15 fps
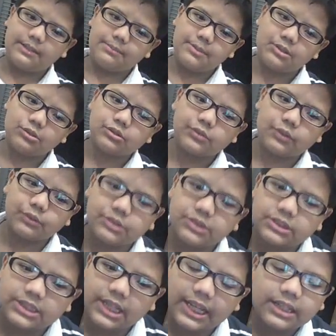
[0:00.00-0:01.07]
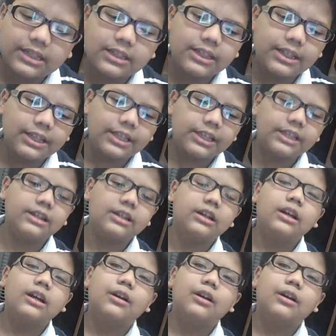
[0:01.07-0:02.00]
can be used for recycling,